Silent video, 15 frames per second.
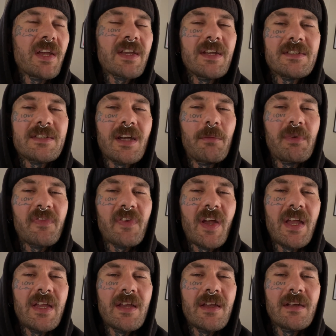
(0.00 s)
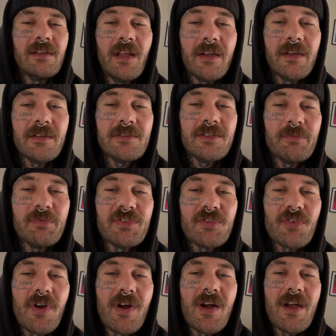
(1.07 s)
it, tell me if you hate it, like and
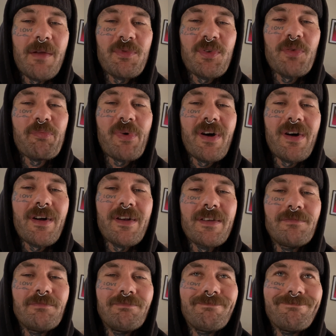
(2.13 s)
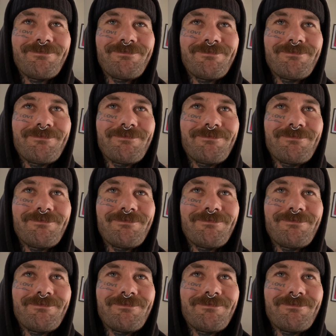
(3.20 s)
subscribe. Goodbye.